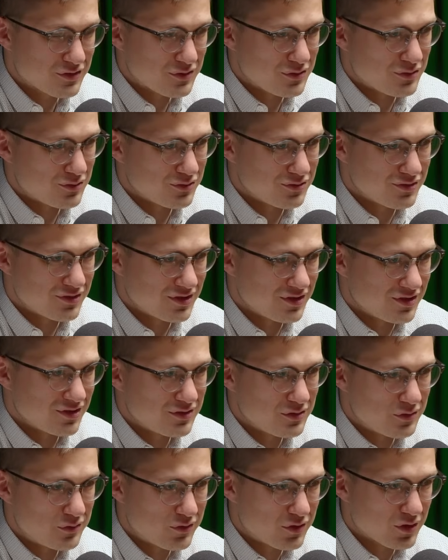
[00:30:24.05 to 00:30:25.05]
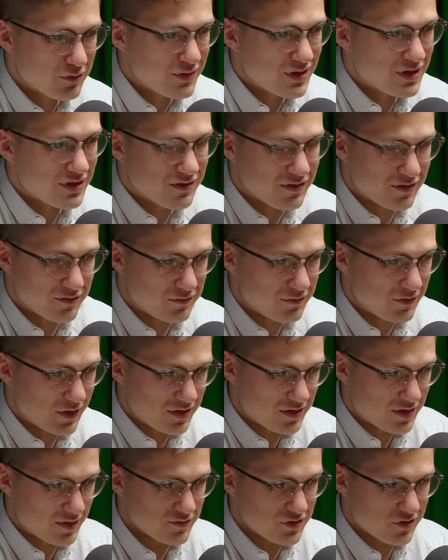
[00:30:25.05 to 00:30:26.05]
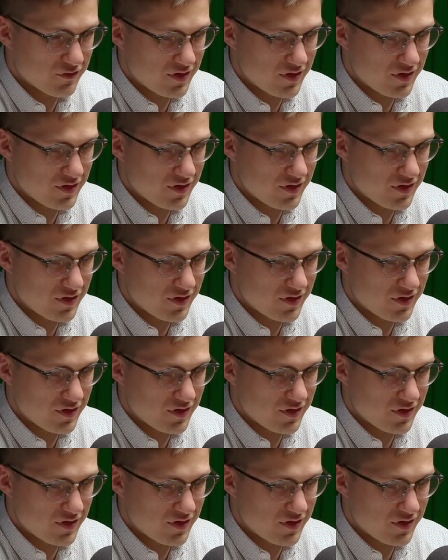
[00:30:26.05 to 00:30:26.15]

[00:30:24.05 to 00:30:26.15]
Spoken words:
to work with it in terms of